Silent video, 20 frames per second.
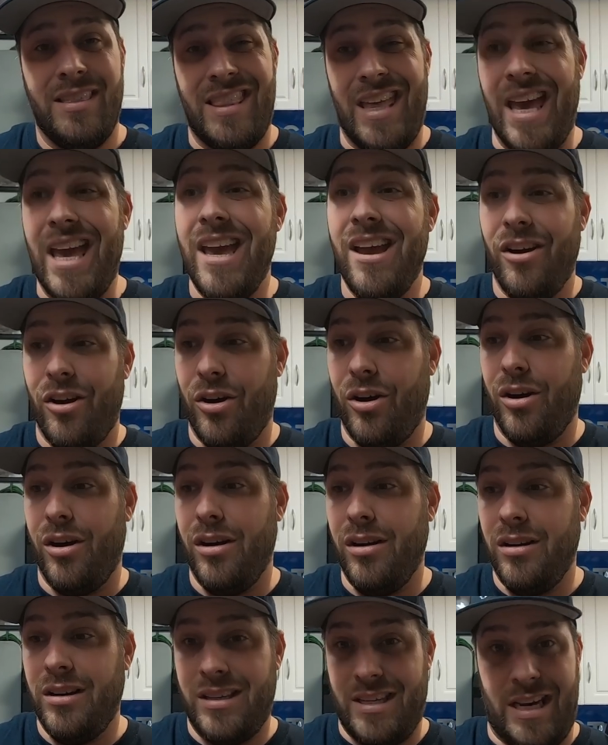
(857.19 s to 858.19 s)
They
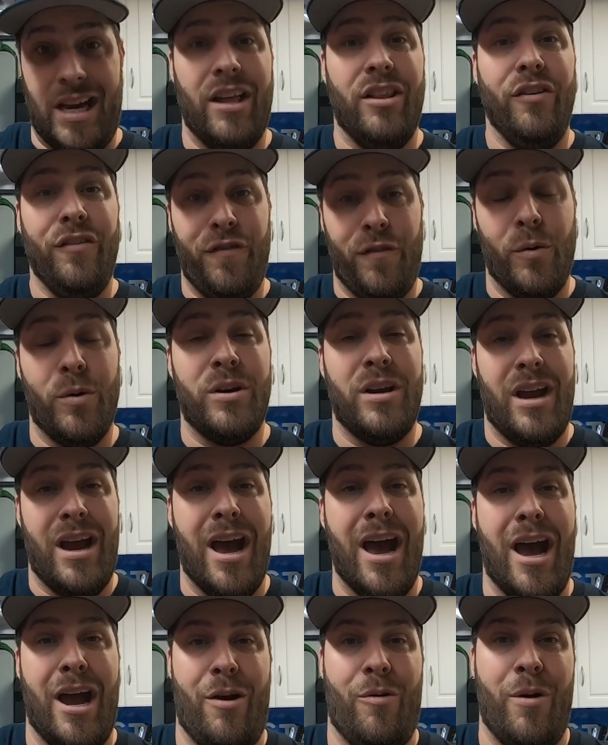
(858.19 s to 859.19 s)
are California
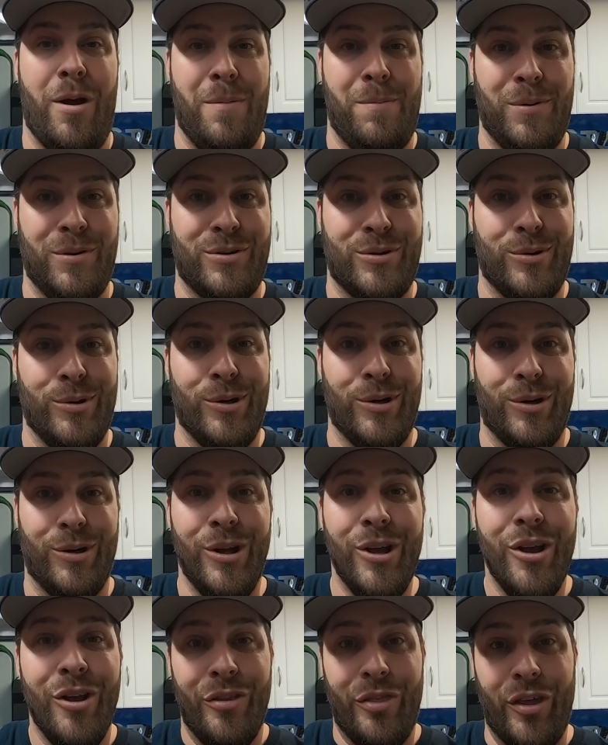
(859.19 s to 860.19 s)
Highway Patrol.